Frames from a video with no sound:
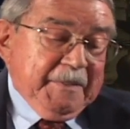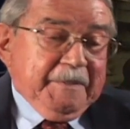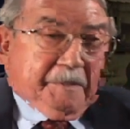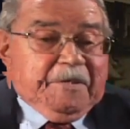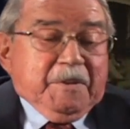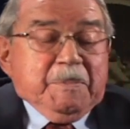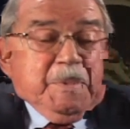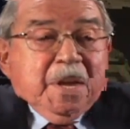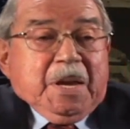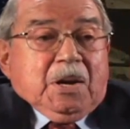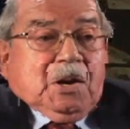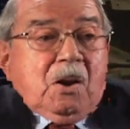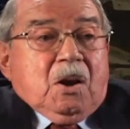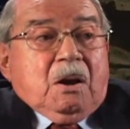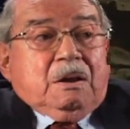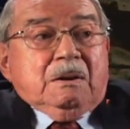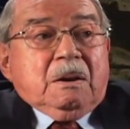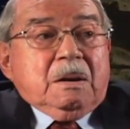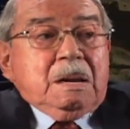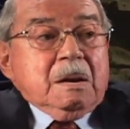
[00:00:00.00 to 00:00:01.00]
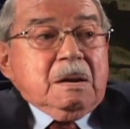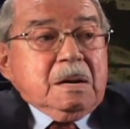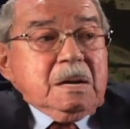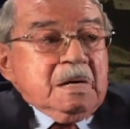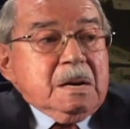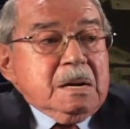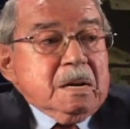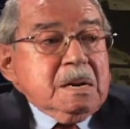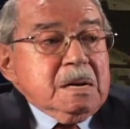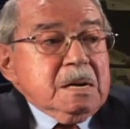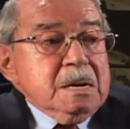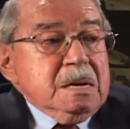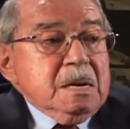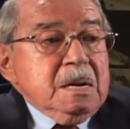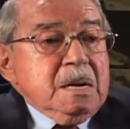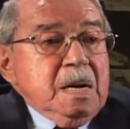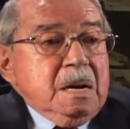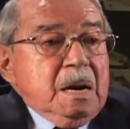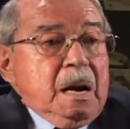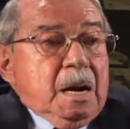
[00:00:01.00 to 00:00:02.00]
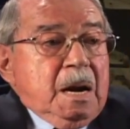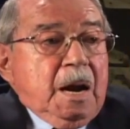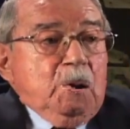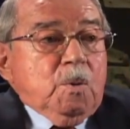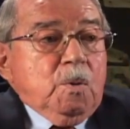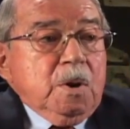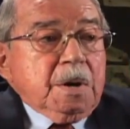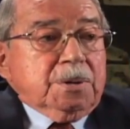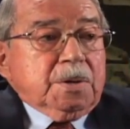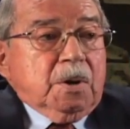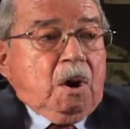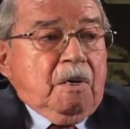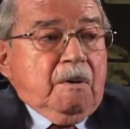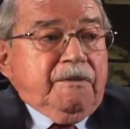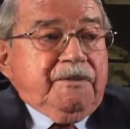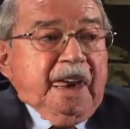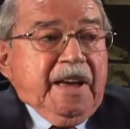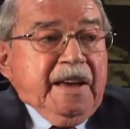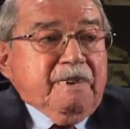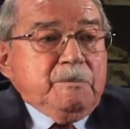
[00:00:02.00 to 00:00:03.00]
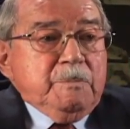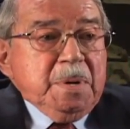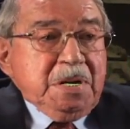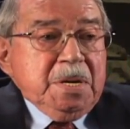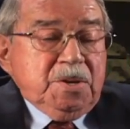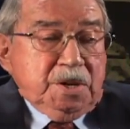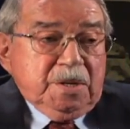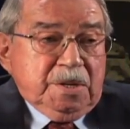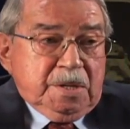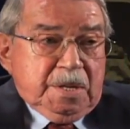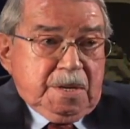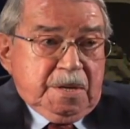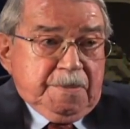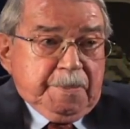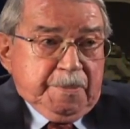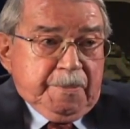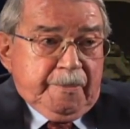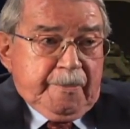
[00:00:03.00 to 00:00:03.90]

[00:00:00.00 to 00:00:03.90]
from then on, I worked all five beaches.